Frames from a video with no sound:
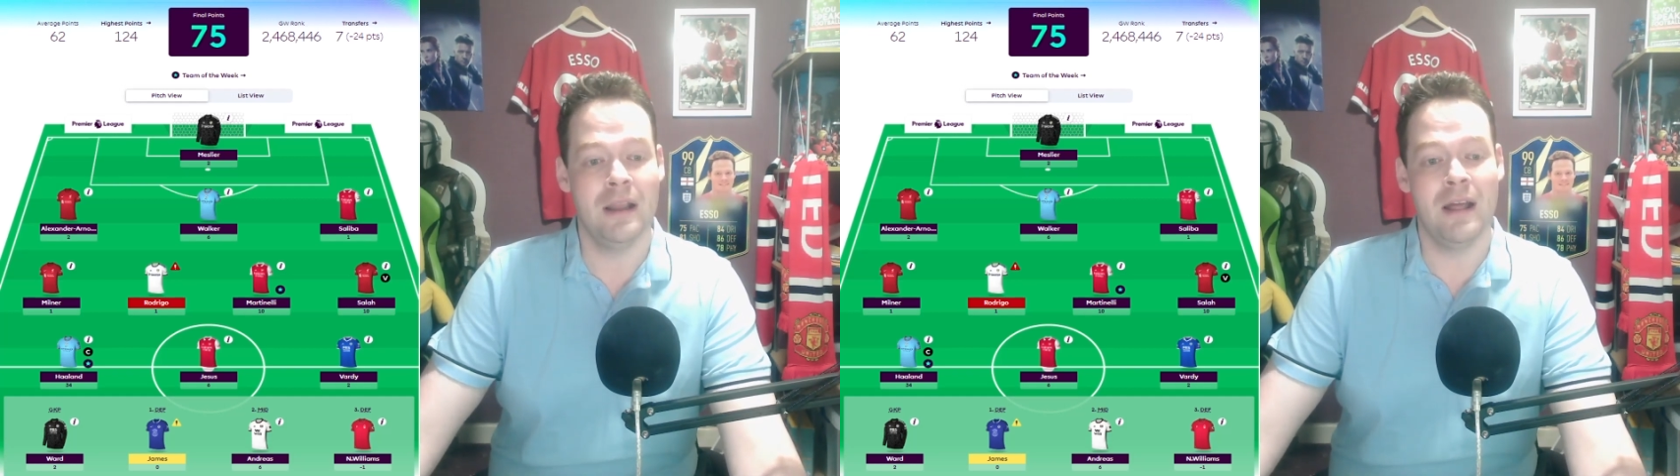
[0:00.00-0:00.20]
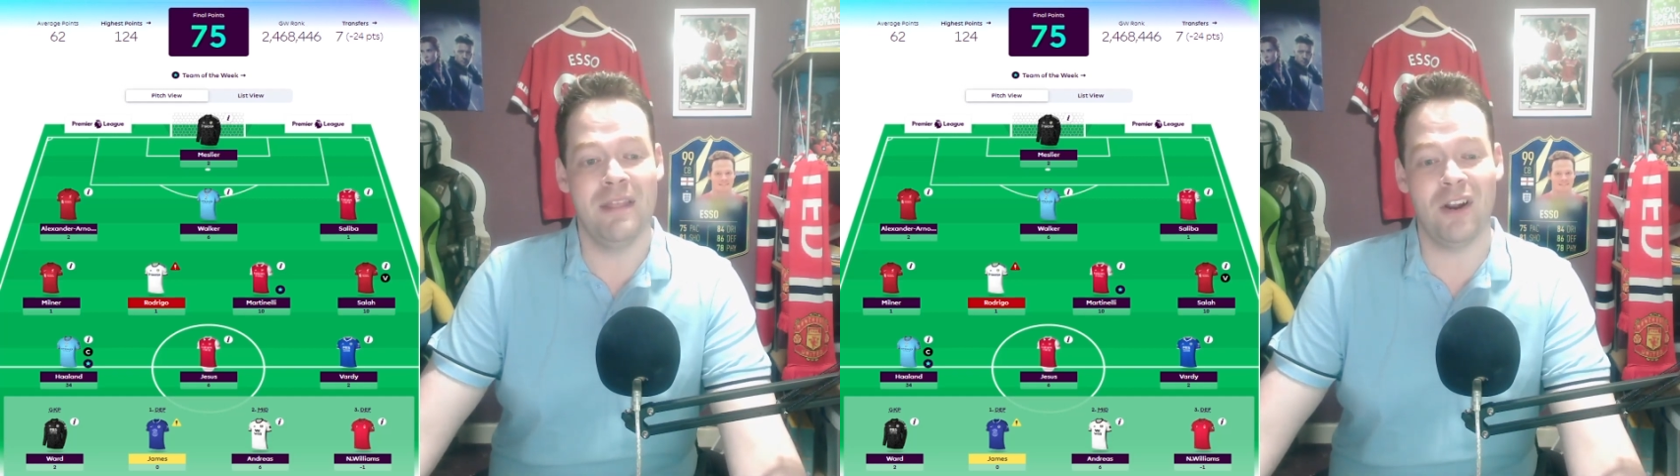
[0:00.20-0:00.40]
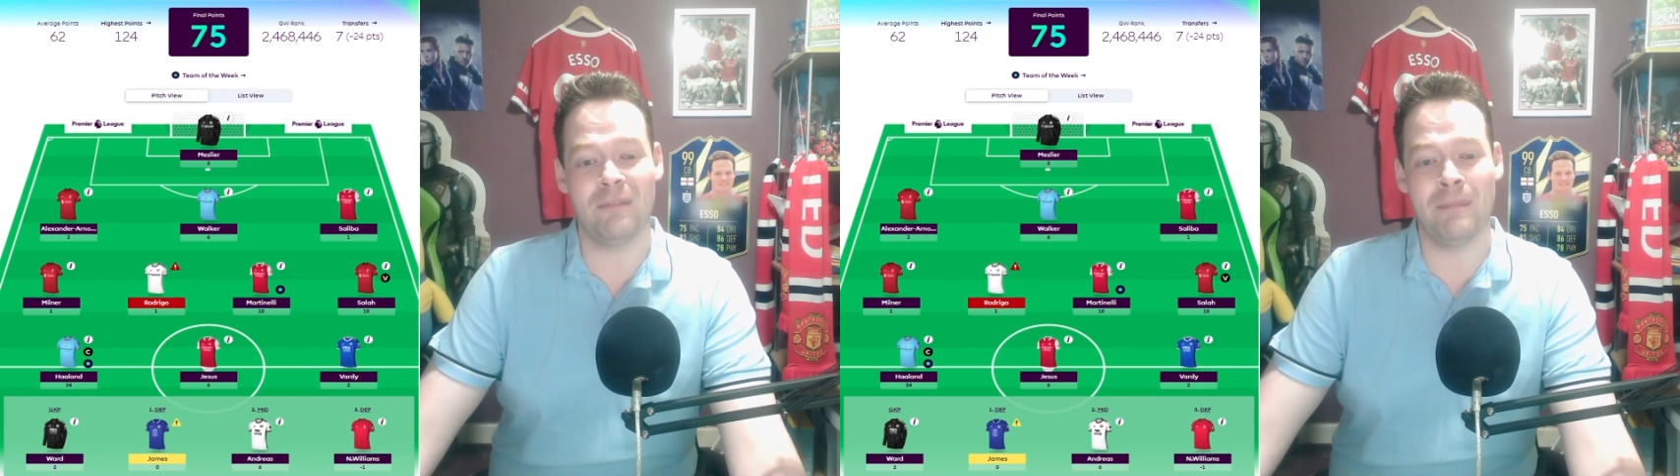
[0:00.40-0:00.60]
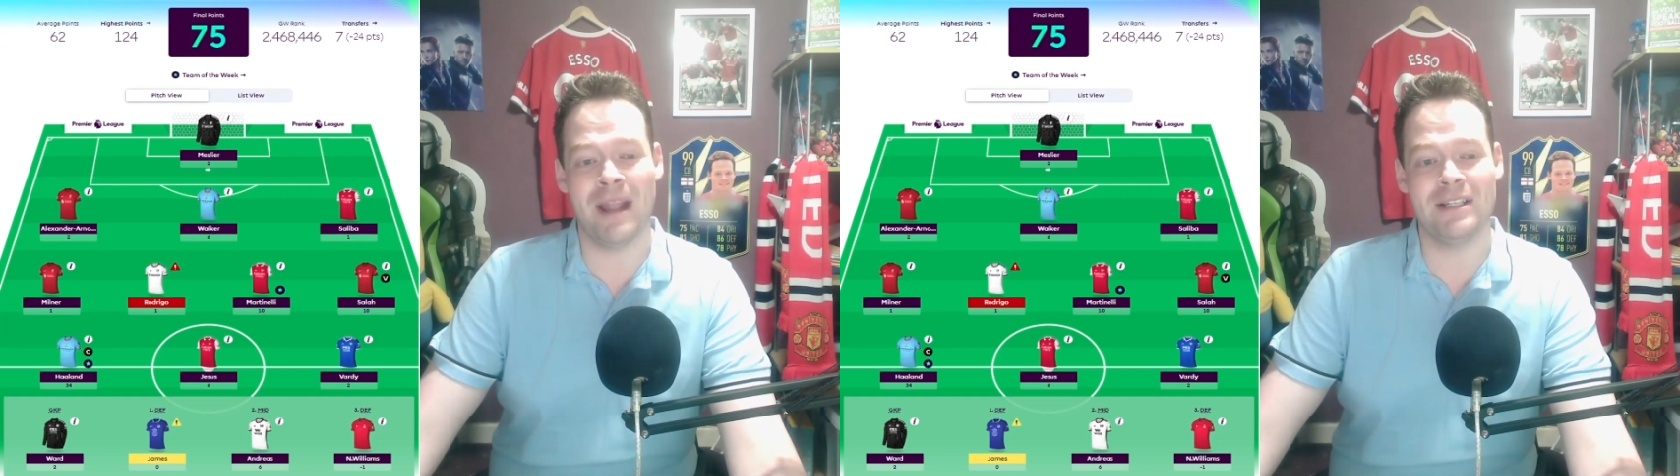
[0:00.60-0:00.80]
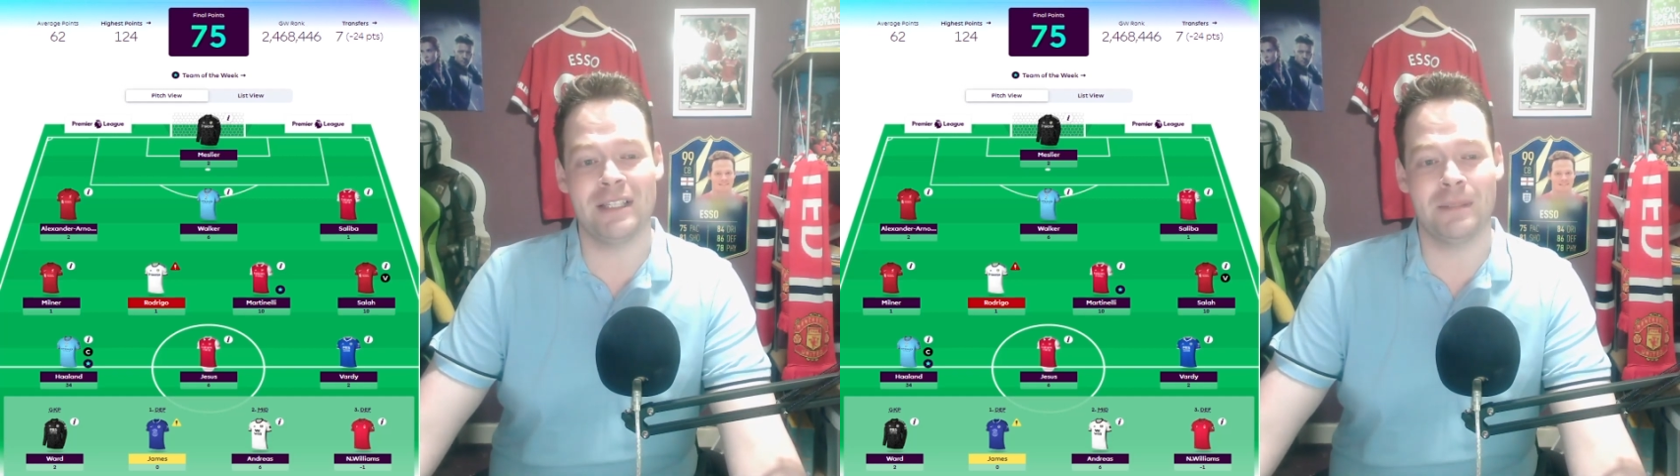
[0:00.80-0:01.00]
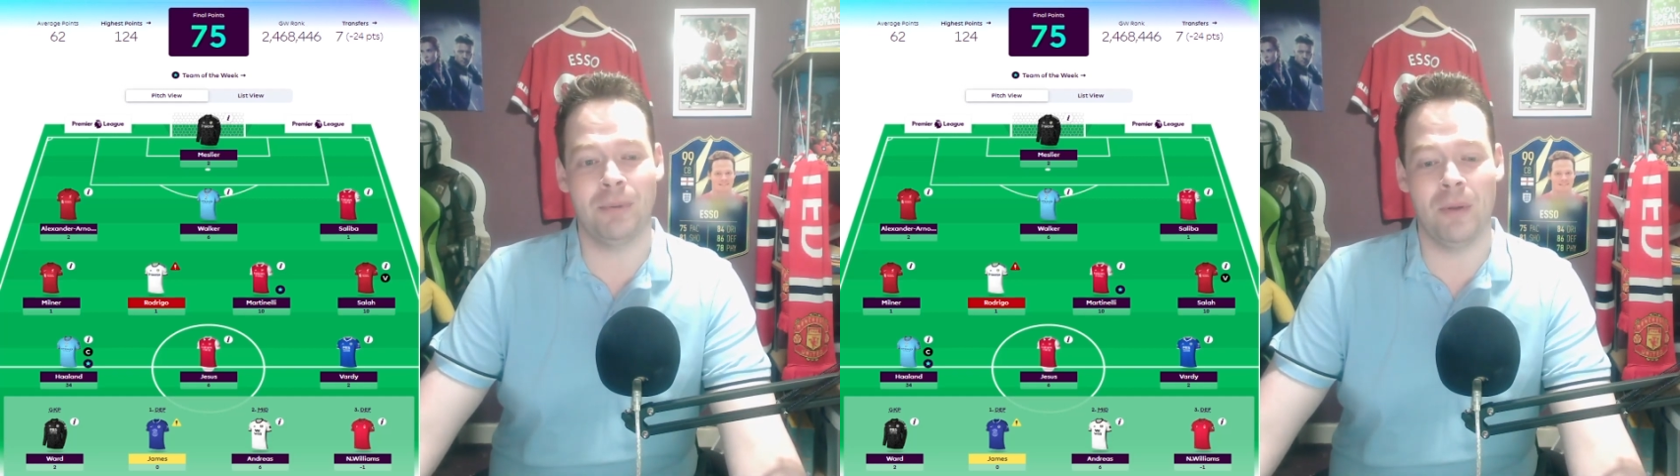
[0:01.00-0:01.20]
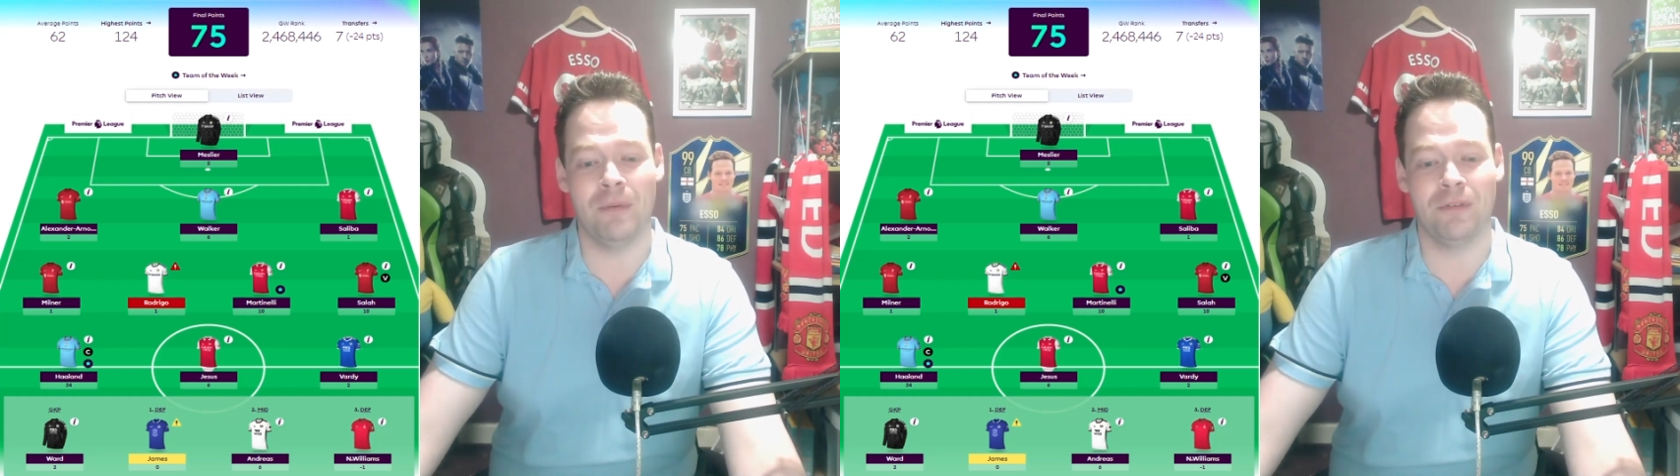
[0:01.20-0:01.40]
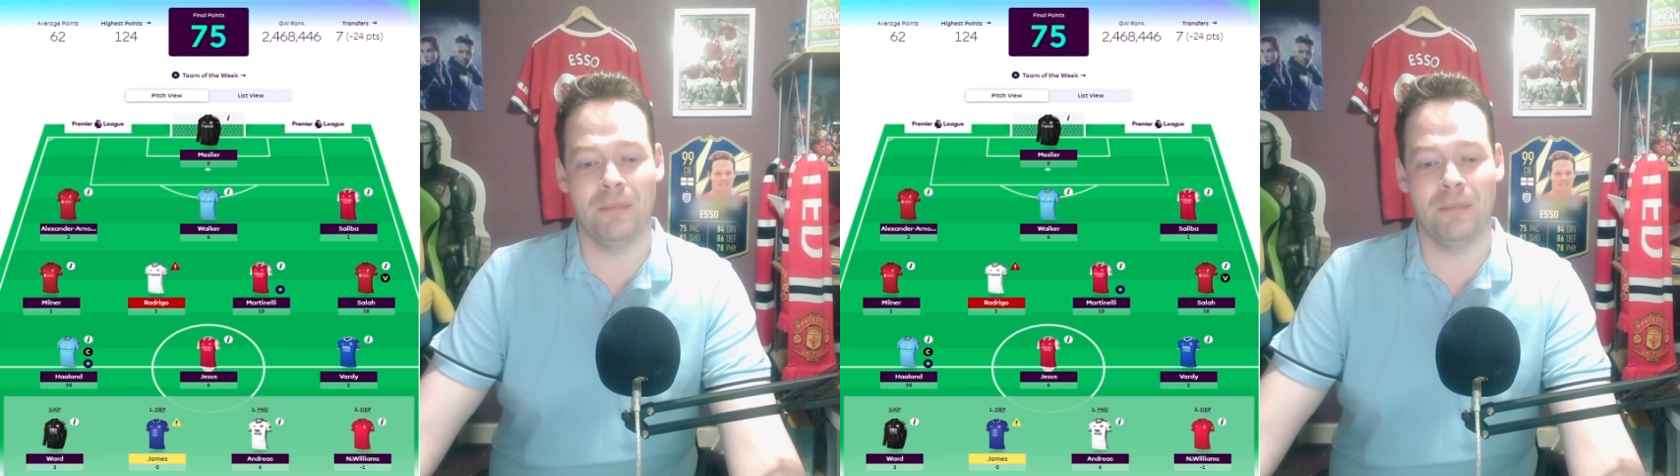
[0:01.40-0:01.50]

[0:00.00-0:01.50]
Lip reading: The other major disappointment for